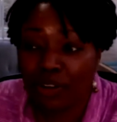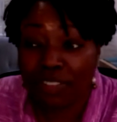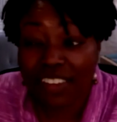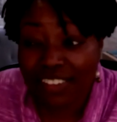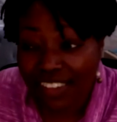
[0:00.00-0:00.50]

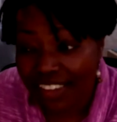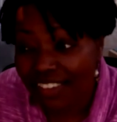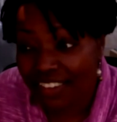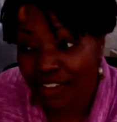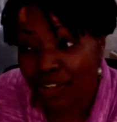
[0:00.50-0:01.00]
these
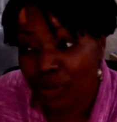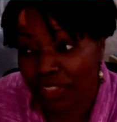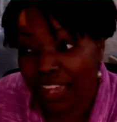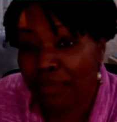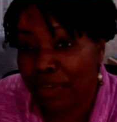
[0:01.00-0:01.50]
things,
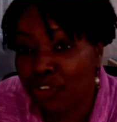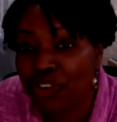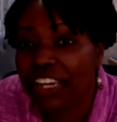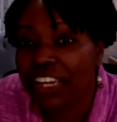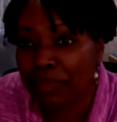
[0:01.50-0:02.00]
they can be
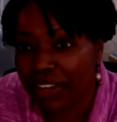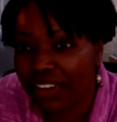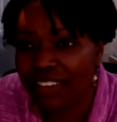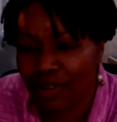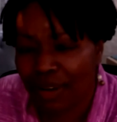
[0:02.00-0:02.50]
tricky,
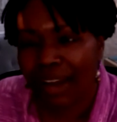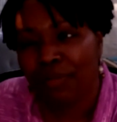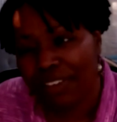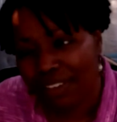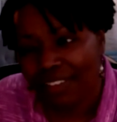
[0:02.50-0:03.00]
but I
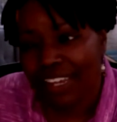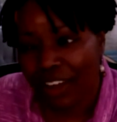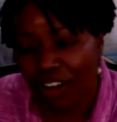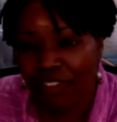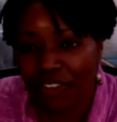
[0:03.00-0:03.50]
would lay
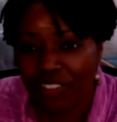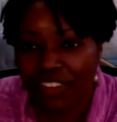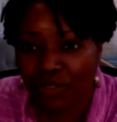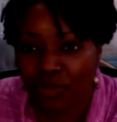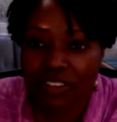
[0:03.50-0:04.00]
off on
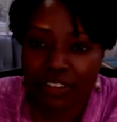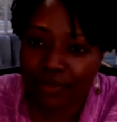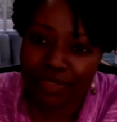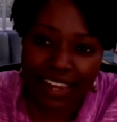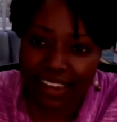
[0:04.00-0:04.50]
this one,
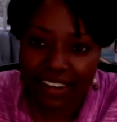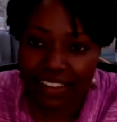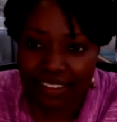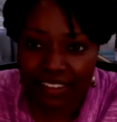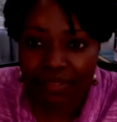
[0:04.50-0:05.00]
that kind
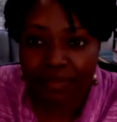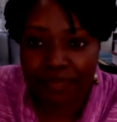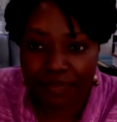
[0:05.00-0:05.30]
of thing.